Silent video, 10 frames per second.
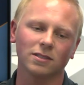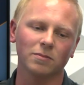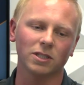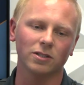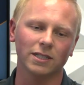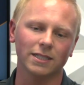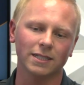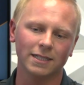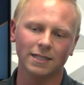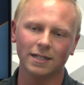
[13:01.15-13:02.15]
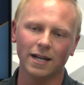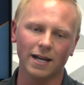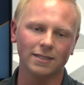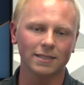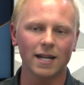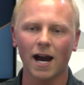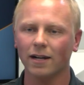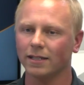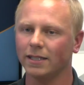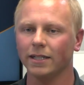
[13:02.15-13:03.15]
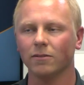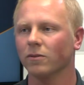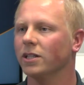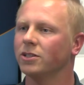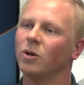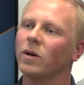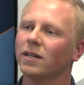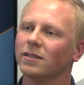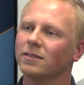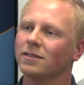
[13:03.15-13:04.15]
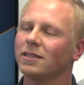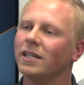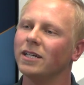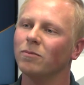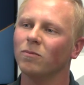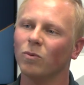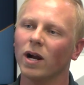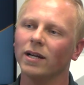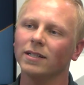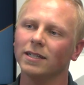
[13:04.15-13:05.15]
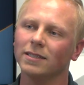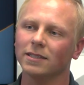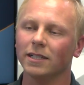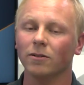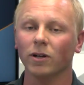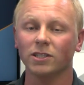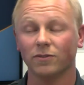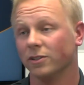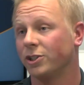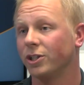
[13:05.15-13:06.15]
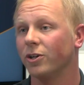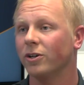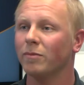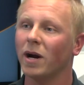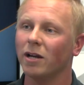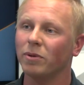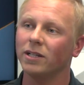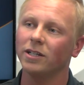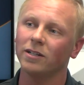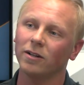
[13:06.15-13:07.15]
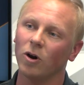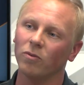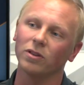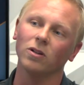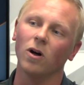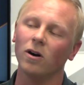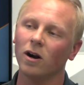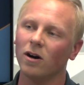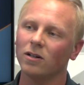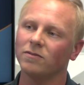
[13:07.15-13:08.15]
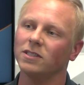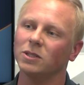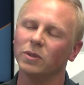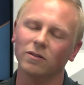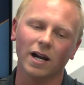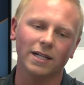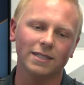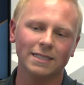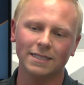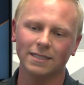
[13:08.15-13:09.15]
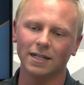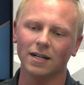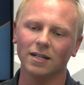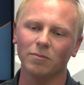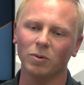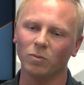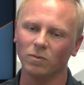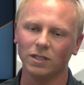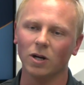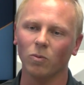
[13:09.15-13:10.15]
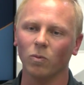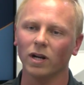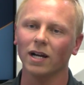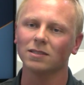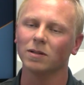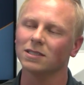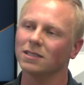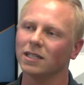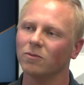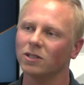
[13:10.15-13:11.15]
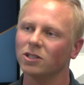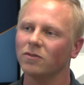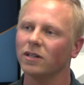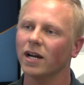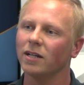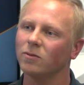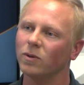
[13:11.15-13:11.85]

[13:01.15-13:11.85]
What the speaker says: some degree. It's not a get rich quick scheme, right? It's a get rich for sure, in my opinion, over the long haul, if you do it right. But, we're not expecting to get rich overnight